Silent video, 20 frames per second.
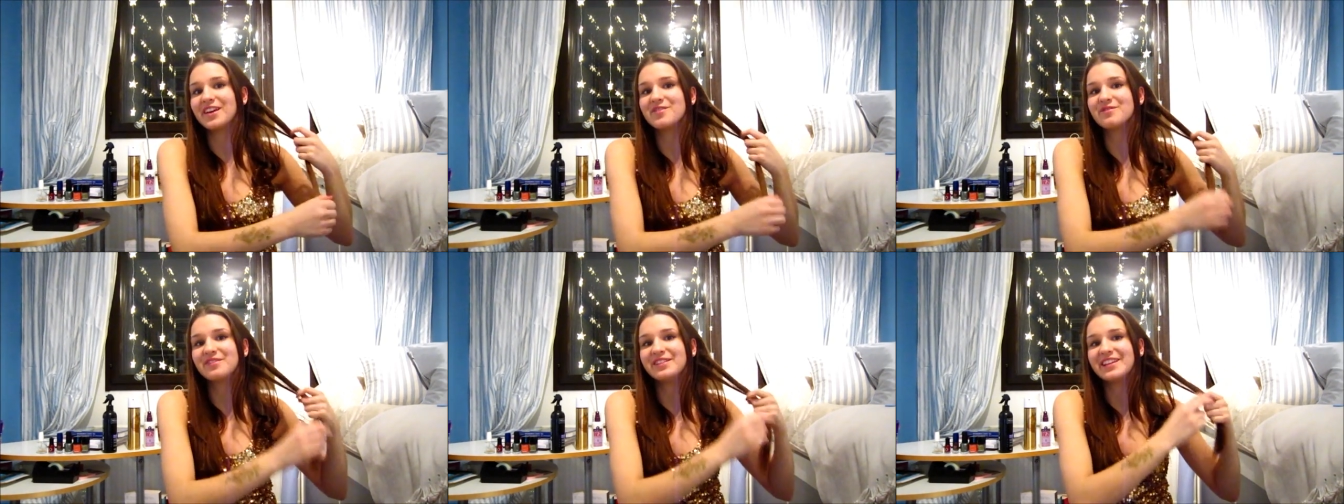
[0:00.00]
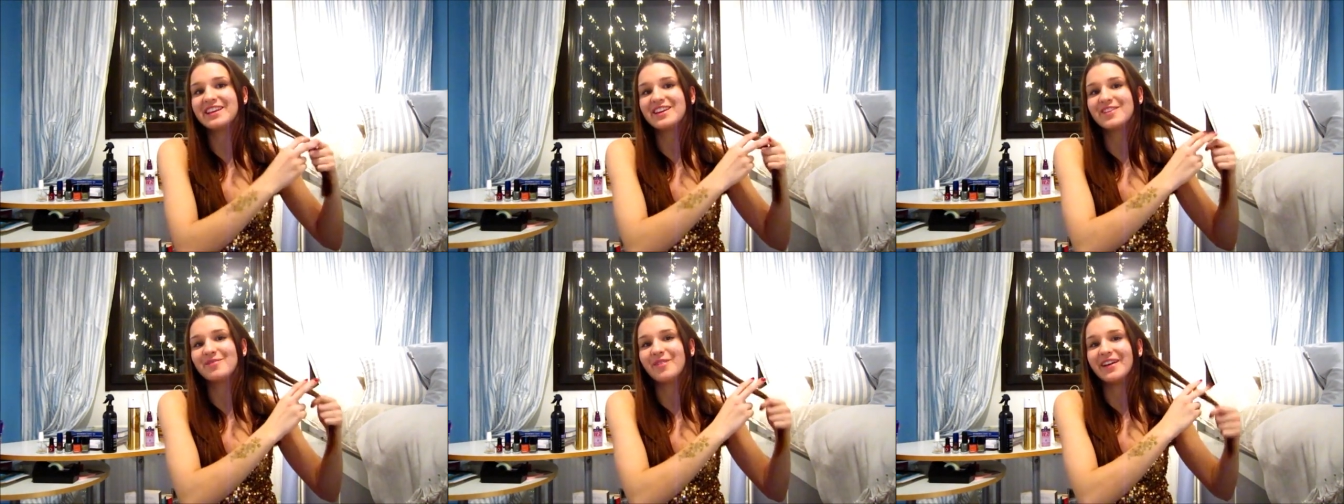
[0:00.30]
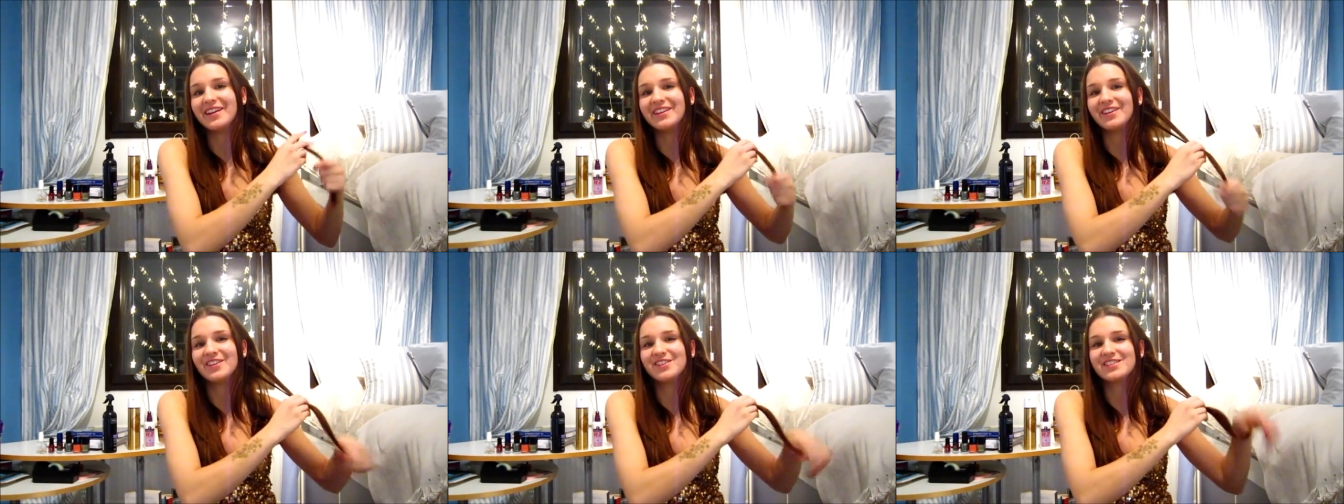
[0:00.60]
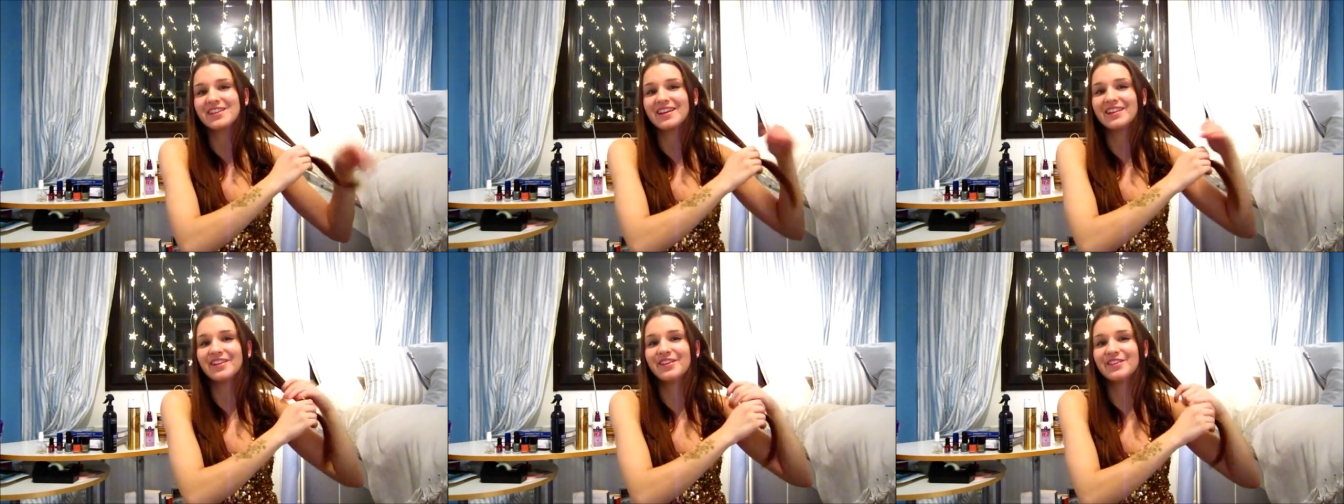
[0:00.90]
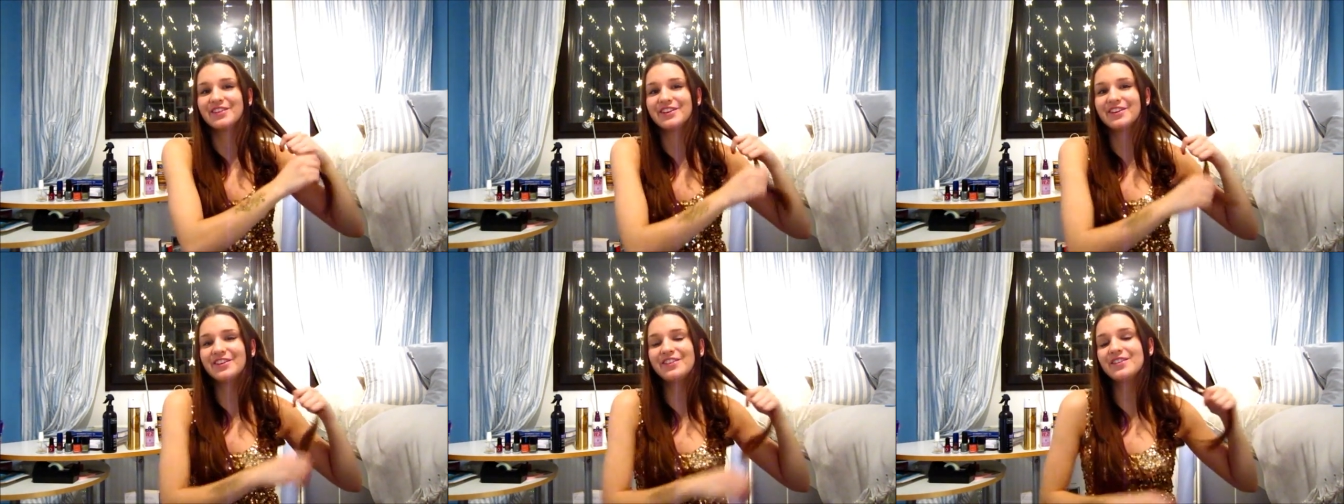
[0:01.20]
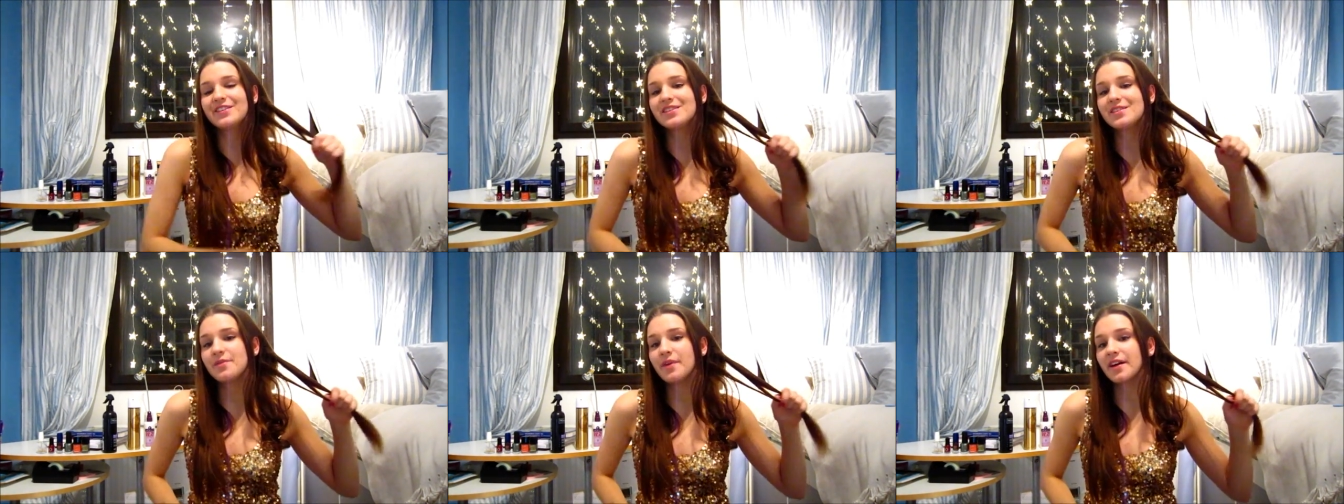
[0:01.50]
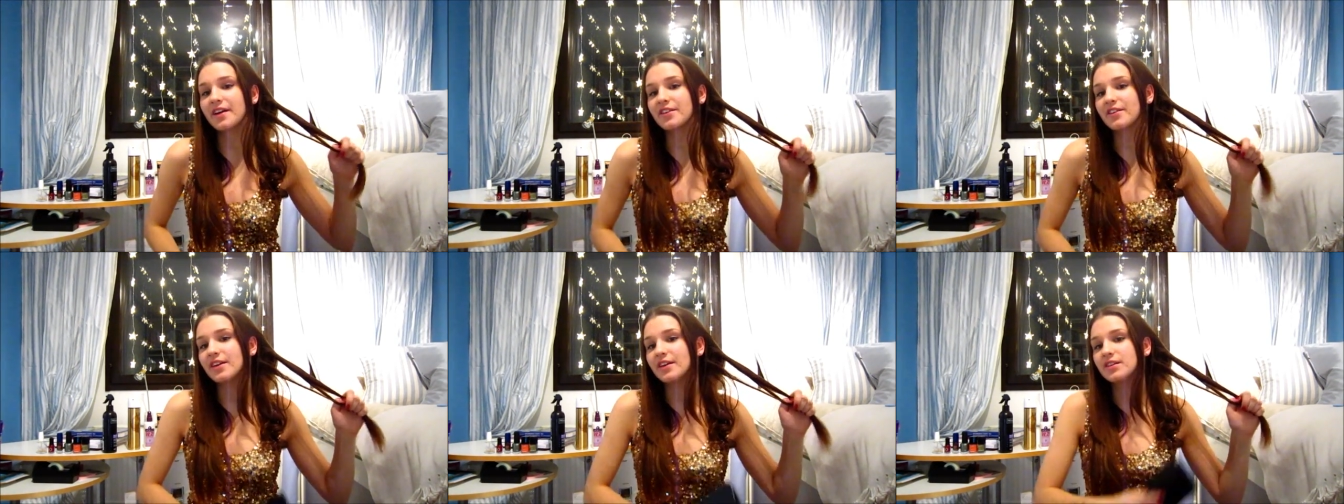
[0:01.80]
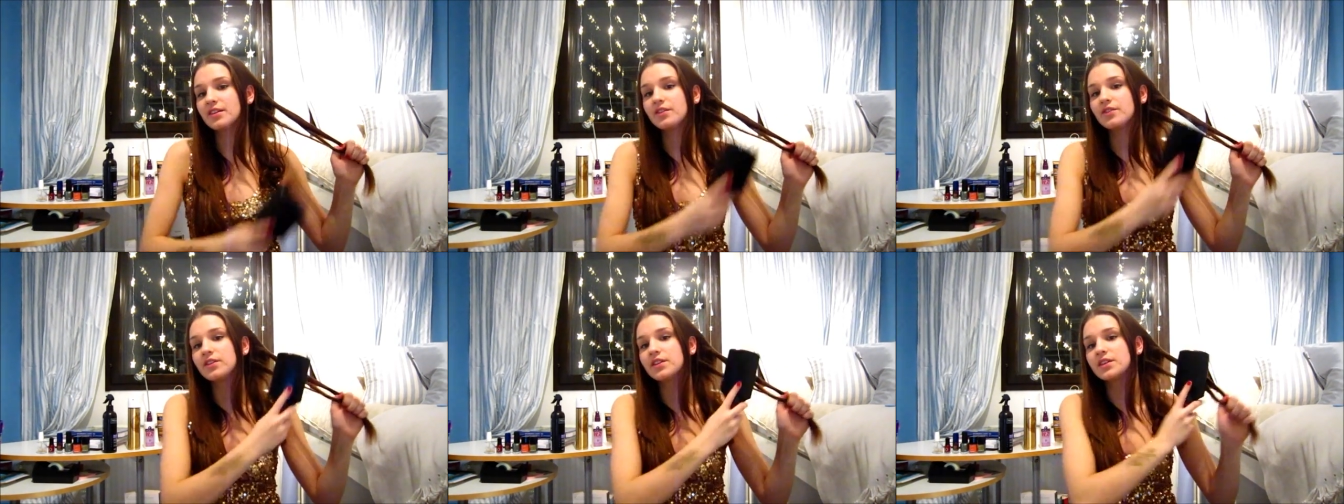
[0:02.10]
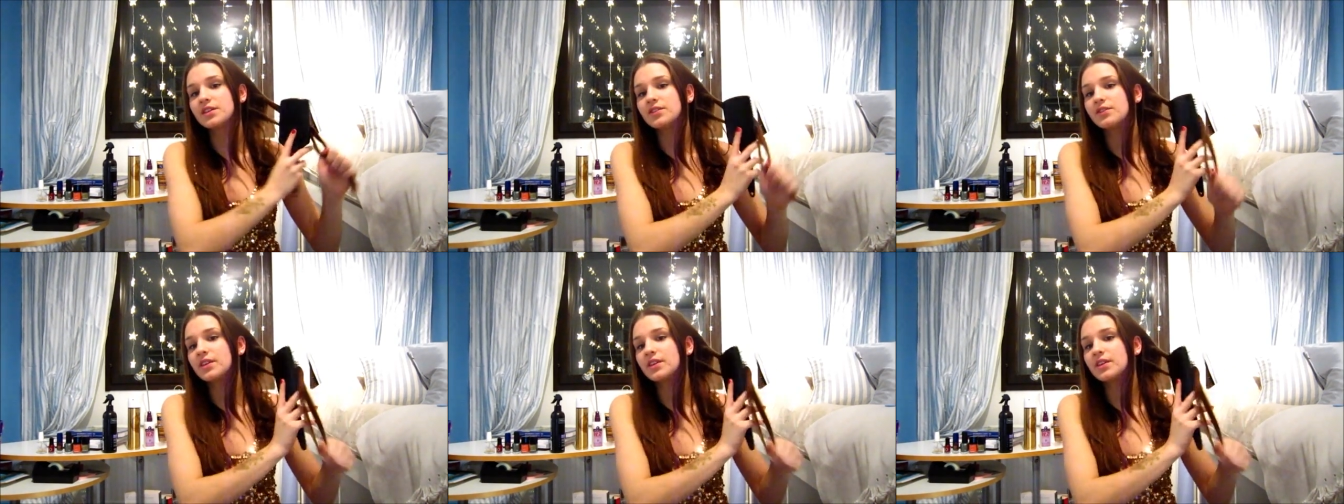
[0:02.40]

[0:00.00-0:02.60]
I'm playing Milo Xyloto in the background of this